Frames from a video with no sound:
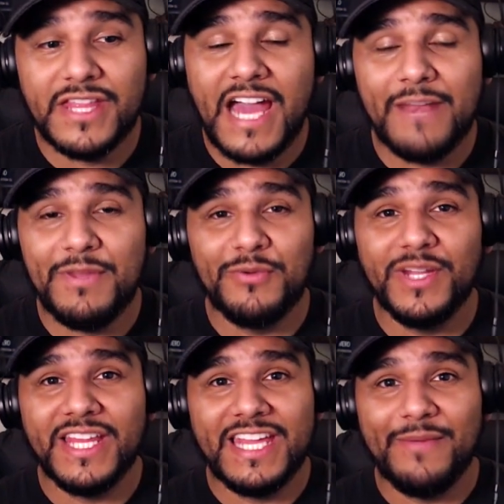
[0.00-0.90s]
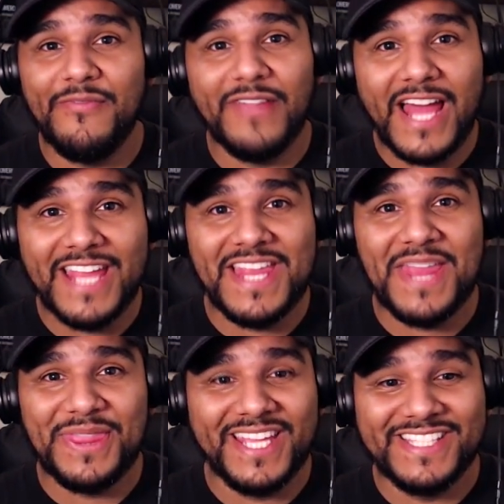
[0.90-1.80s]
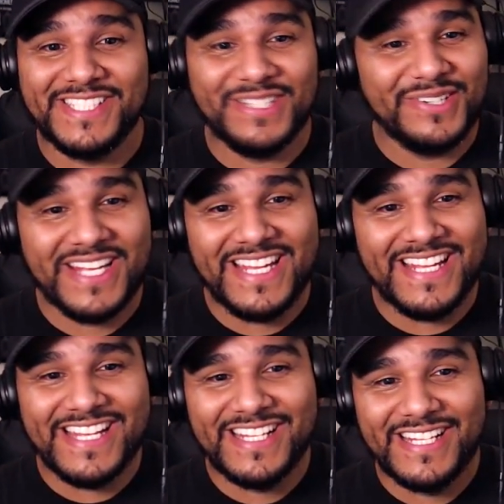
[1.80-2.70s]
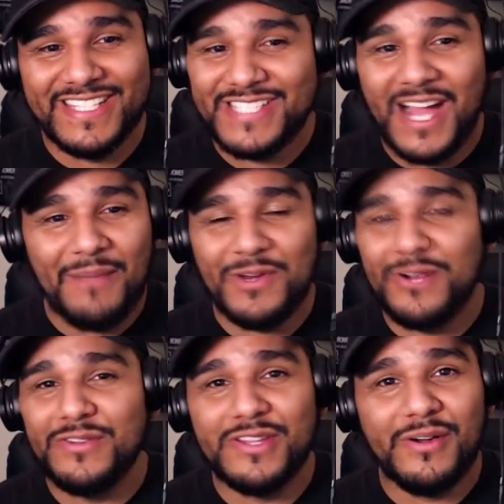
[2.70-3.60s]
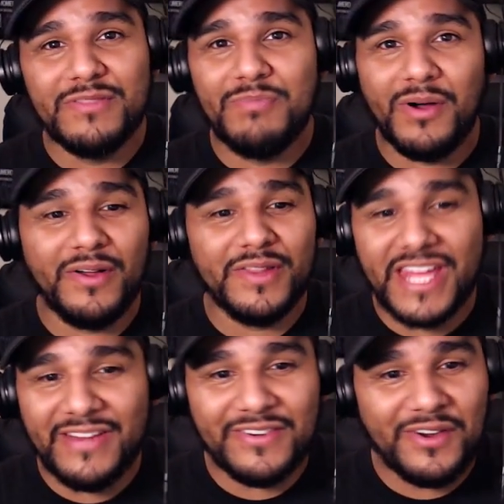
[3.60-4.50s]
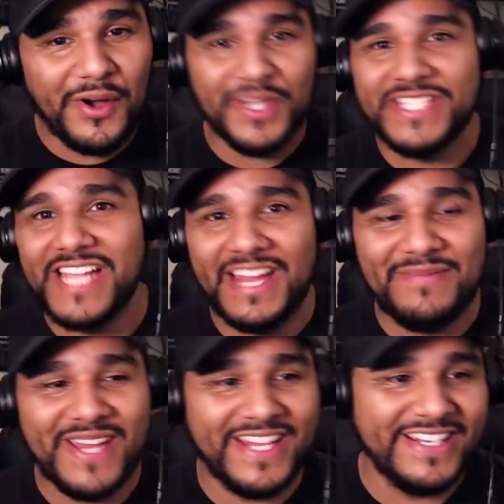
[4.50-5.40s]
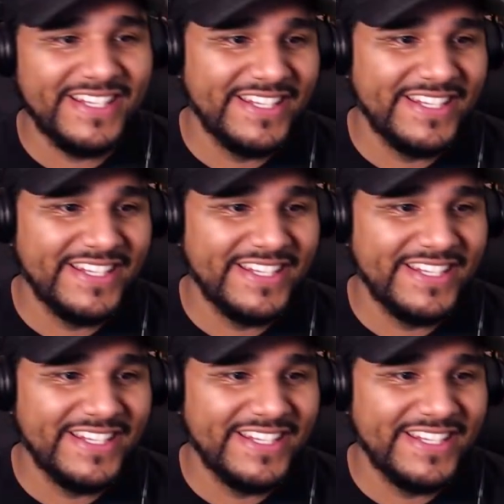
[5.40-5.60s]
gotta be really him flying that thing too. Tom Cruise goes balls out all the time, man.